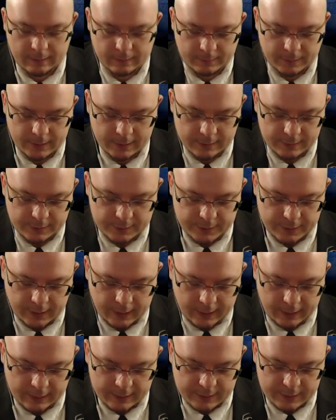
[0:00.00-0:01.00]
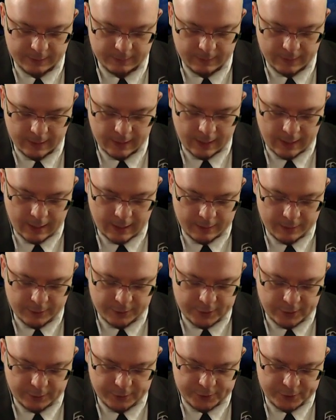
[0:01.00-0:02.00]
Because, yikes.
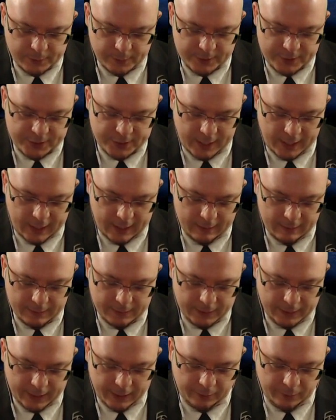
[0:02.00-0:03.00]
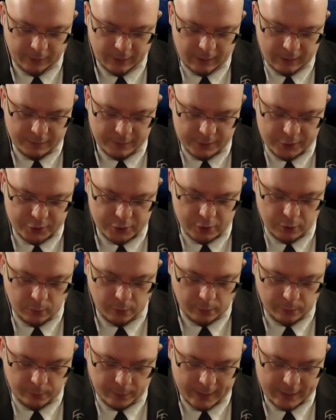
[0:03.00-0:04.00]
There's also a scene later on in the show
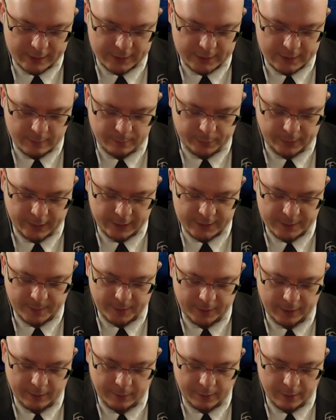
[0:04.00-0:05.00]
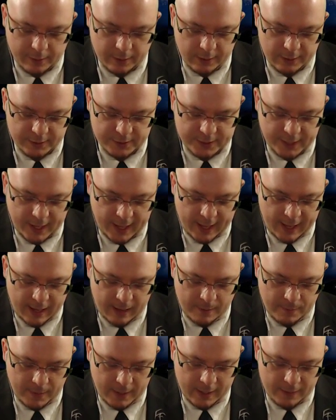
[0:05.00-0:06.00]
where Rex complains about how hard it is to
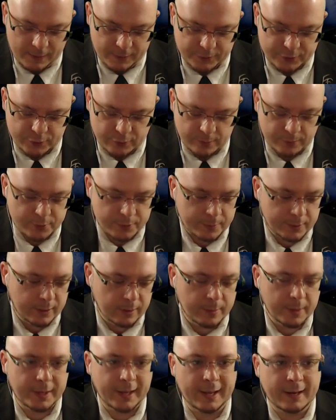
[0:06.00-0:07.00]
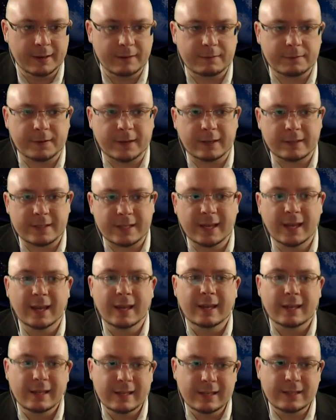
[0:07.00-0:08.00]
aim in the Stormtrooper helmet, and in fact,
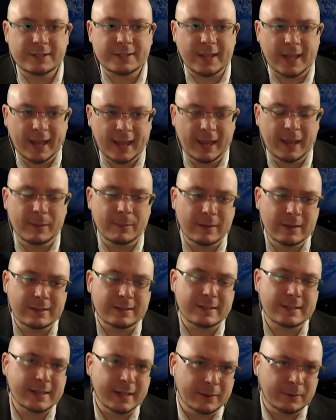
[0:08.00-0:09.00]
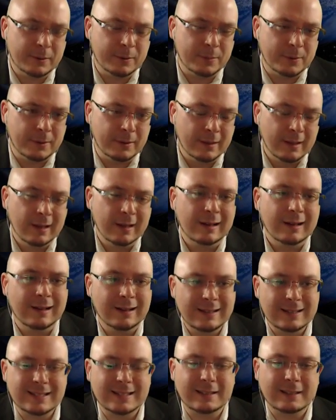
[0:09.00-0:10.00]
his aim is terrible
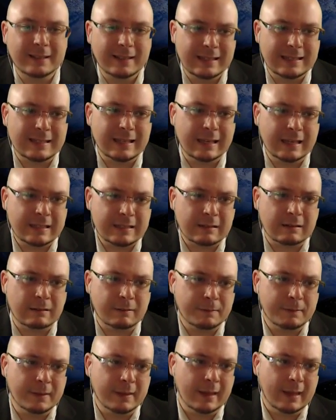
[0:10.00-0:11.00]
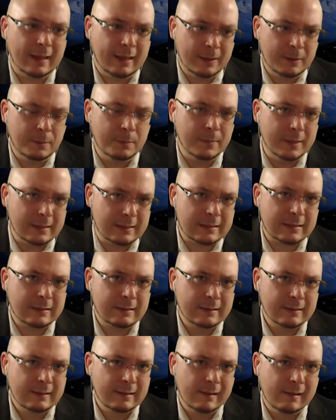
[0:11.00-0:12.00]
until he takes off the helmet.
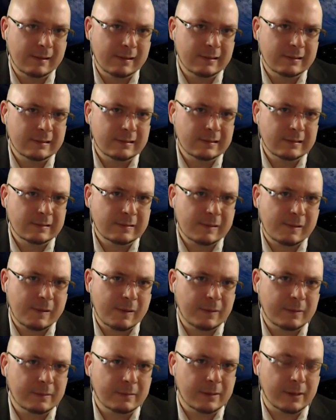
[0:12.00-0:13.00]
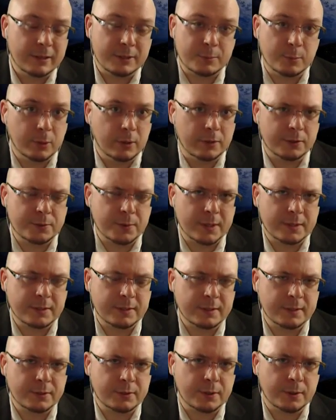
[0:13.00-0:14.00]
Spoilers, Rex is
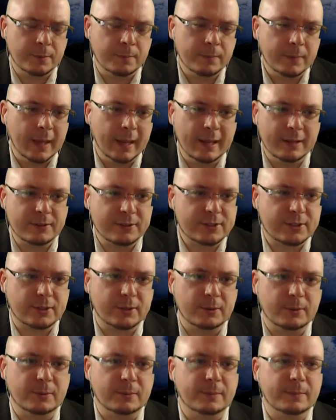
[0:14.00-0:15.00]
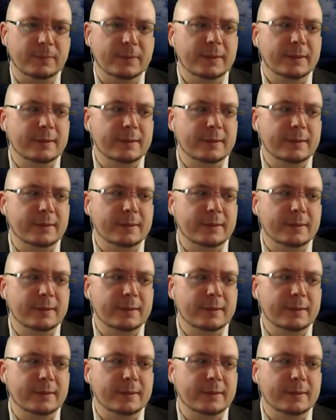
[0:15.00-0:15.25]
in the show. And so,